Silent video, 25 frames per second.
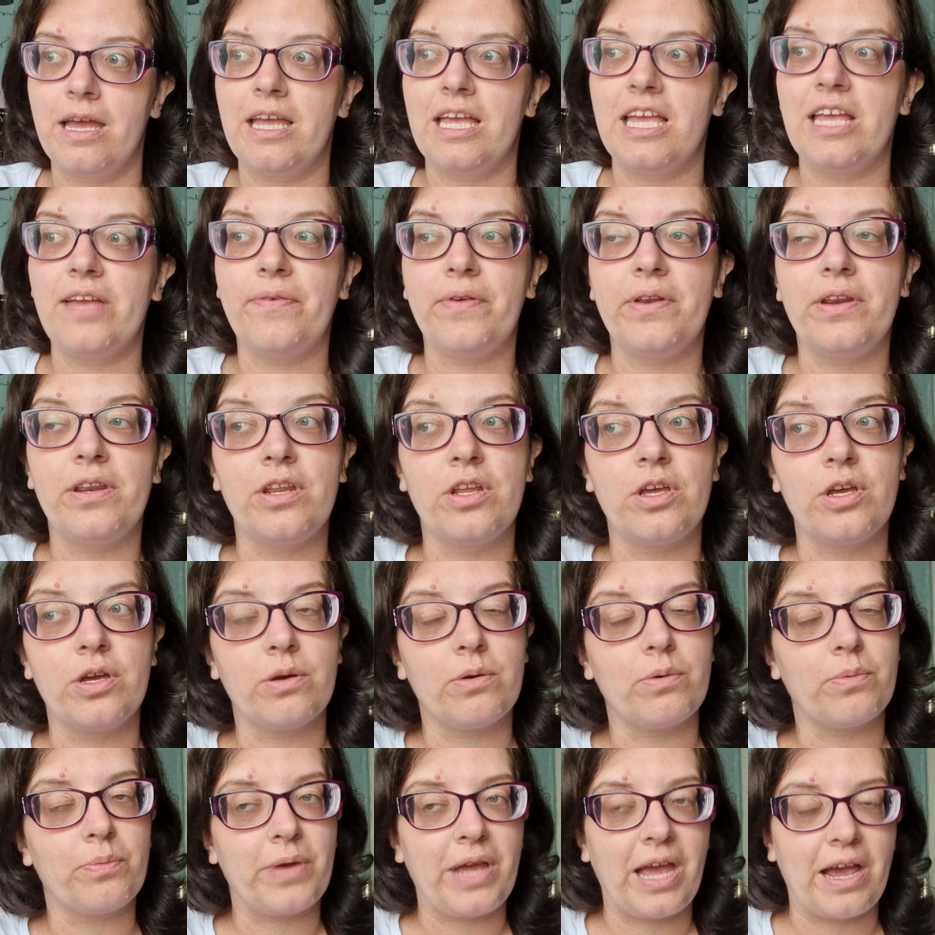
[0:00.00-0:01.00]
Even
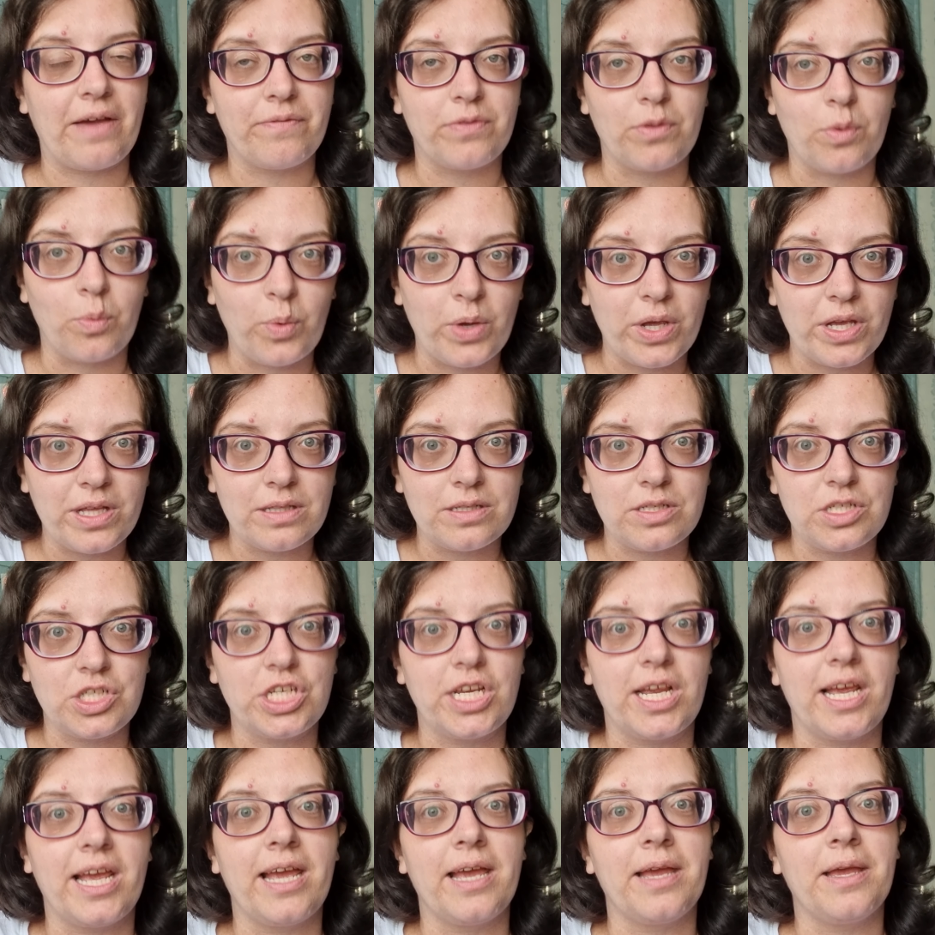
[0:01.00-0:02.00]
though we have the
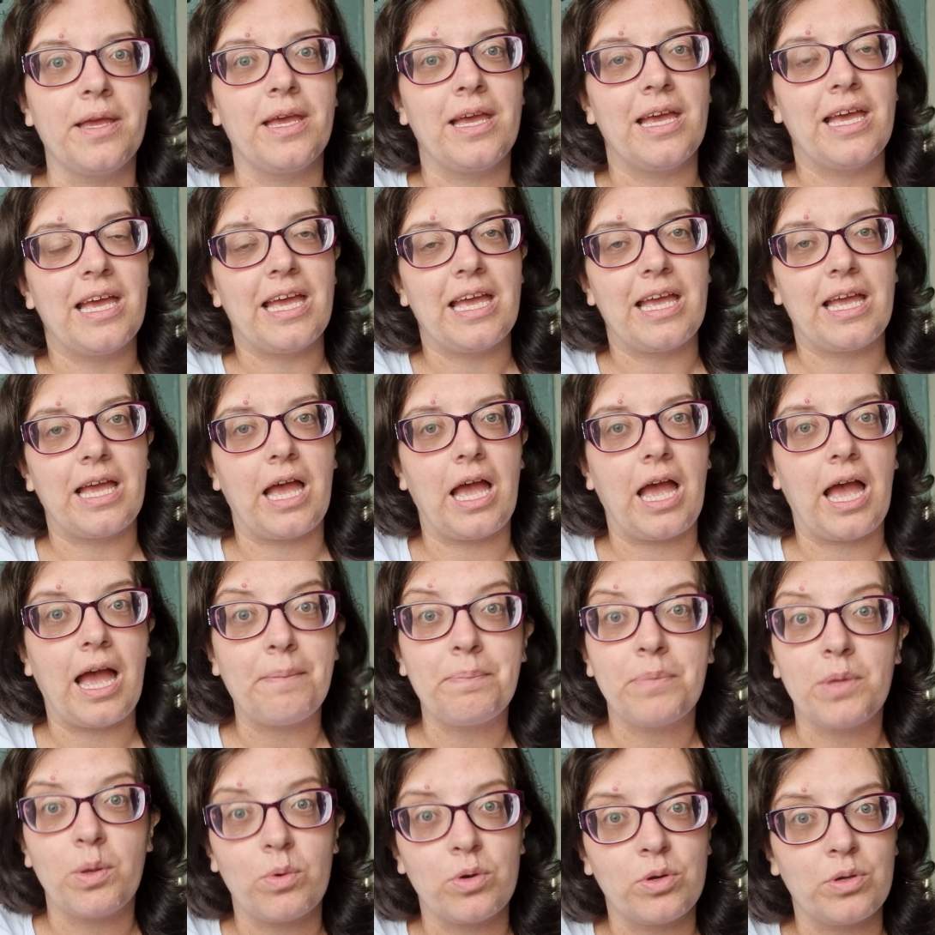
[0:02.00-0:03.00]
wheelchair,
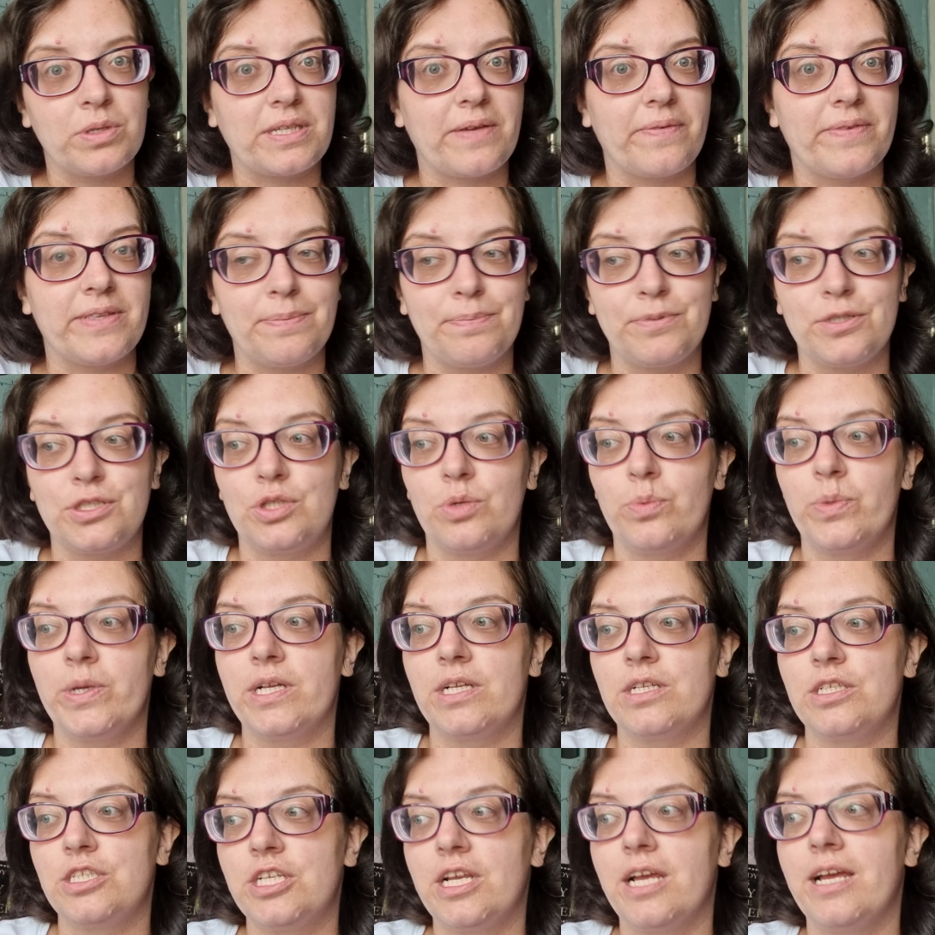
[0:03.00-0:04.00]
I'm the one who's having to push the
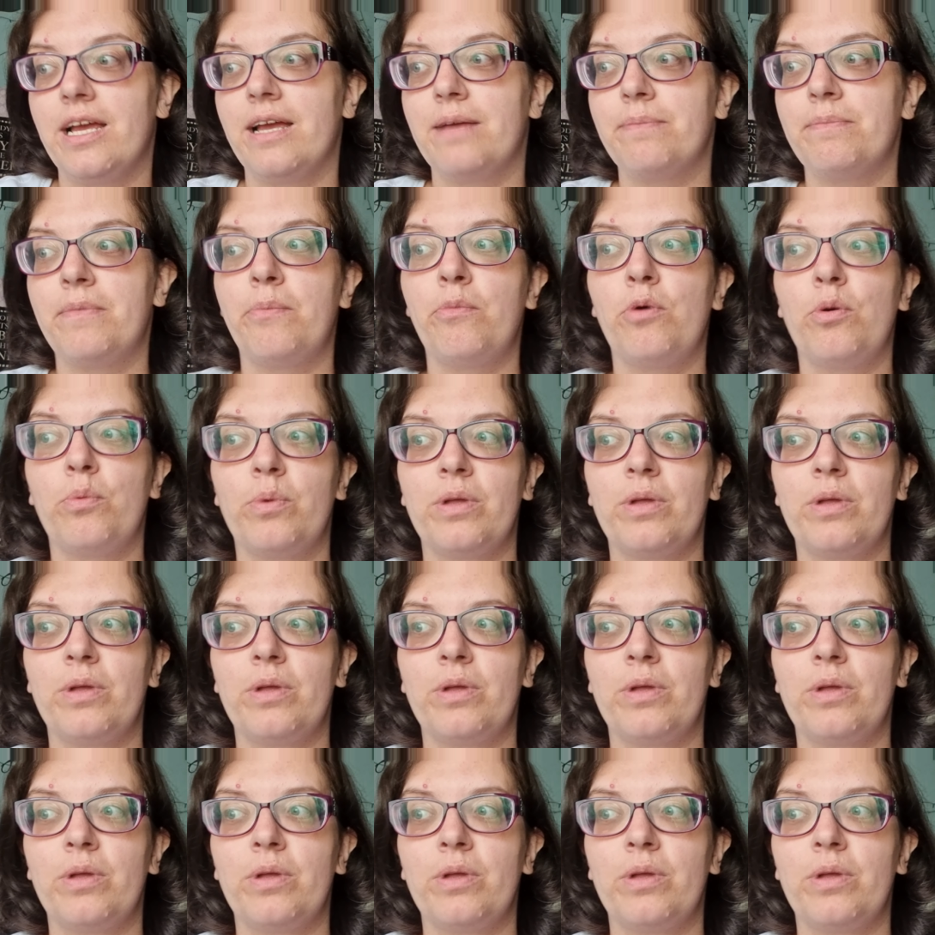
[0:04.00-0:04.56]
wheelchair. My mum